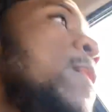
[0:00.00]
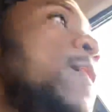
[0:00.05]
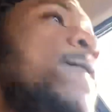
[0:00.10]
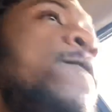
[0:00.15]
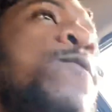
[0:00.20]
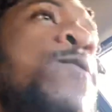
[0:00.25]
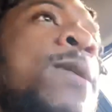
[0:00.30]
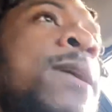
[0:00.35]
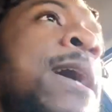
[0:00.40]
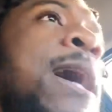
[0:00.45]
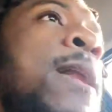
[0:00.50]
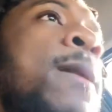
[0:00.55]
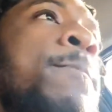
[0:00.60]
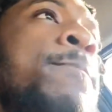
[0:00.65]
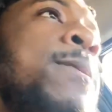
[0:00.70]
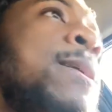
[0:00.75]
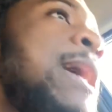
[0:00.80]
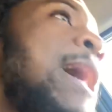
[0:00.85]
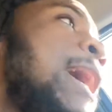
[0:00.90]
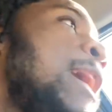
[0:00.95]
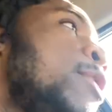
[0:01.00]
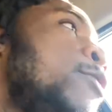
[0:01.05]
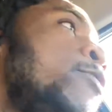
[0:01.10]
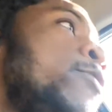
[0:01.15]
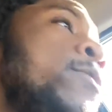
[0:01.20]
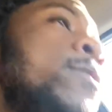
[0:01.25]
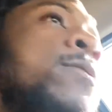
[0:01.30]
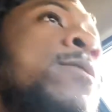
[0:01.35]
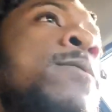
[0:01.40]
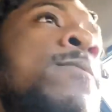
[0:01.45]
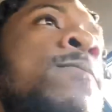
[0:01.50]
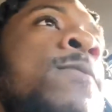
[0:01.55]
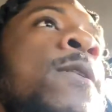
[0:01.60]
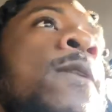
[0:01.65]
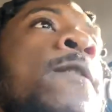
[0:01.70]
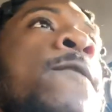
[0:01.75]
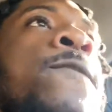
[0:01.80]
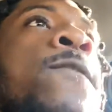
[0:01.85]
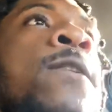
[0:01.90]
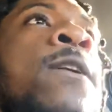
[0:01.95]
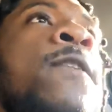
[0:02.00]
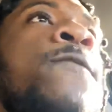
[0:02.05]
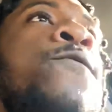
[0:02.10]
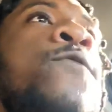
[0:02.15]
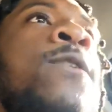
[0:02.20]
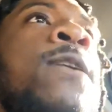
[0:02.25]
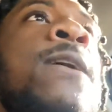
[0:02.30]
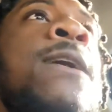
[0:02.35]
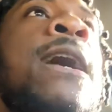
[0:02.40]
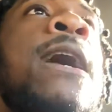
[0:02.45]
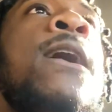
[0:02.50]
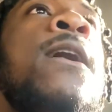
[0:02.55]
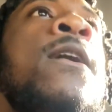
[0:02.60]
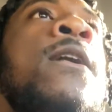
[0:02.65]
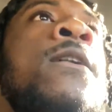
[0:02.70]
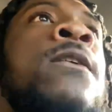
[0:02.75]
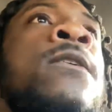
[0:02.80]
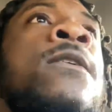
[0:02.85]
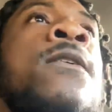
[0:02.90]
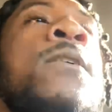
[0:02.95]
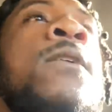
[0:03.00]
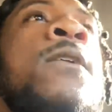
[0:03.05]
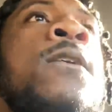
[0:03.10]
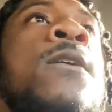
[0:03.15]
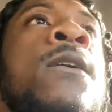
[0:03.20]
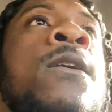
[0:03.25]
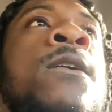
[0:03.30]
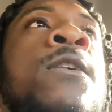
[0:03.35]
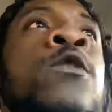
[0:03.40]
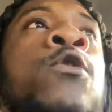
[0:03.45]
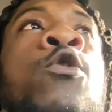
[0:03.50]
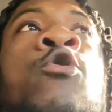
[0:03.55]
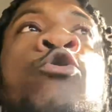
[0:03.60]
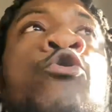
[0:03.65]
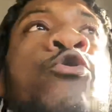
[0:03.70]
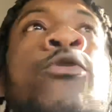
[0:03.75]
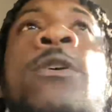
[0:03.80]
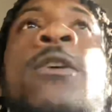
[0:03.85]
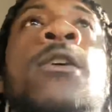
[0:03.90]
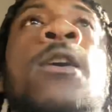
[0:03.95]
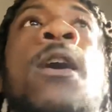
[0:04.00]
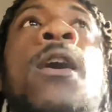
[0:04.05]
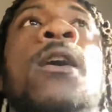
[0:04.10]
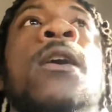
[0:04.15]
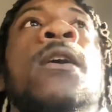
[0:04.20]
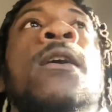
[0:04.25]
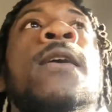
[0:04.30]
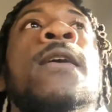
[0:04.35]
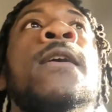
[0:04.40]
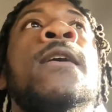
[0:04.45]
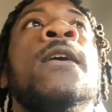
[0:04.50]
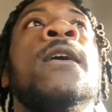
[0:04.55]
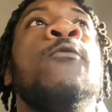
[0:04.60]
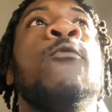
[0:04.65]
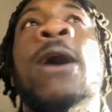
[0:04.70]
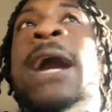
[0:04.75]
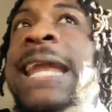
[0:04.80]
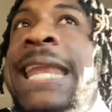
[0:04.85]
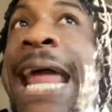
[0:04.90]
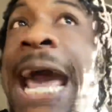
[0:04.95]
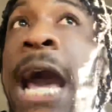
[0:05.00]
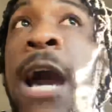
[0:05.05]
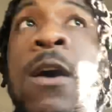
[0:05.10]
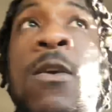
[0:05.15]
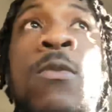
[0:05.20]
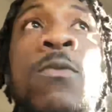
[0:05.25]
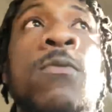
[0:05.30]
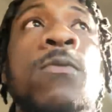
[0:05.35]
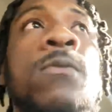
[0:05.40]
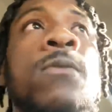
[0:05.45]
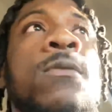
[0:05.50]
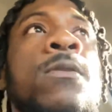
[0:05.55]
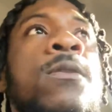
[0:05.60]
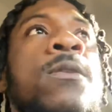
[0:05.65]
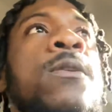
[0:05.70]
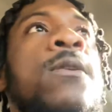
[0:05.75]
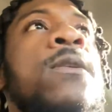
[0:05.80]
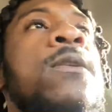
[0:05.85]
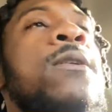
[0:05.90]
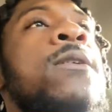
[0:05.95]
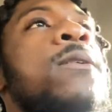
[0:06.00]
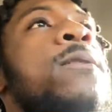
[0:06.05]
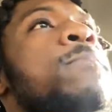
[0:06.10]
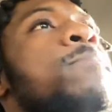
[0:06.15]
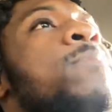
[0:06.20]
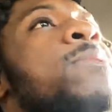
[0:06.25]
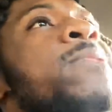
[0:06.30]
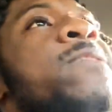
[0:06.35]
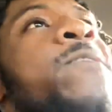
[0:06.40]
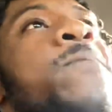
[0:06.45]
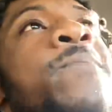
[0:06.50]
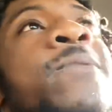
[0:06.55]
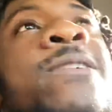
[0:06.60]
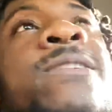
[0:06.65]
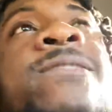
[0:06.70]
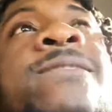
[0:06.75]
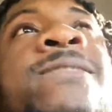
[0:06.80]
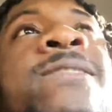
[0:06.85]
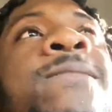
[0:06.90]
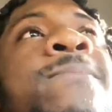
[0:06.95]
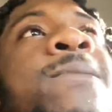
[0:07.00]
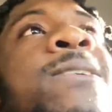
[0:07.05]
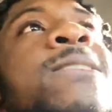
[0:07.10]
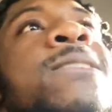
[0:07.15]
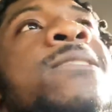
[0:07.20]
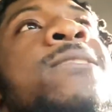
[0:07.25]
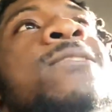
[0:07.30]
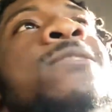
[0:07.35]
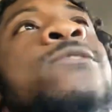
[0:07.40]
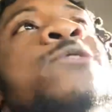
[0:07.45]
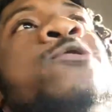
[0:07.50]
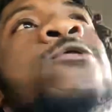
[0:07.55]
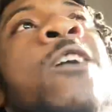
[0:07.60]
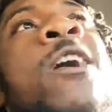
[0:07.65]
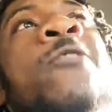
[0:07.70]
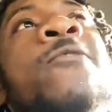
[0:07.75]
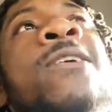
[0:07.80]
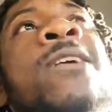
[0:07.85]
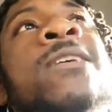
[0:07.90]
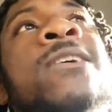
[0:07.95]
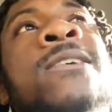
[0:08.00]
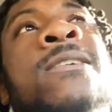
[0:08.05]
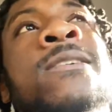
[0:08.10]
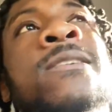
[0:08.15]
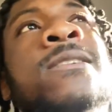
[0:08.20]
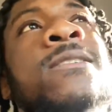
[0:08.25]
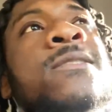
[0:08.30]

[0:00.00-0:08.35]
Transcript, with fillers: if you ain't got a big ass crib. Fuck if you ain't got your dream car right now. But spiritually, my nigga, you already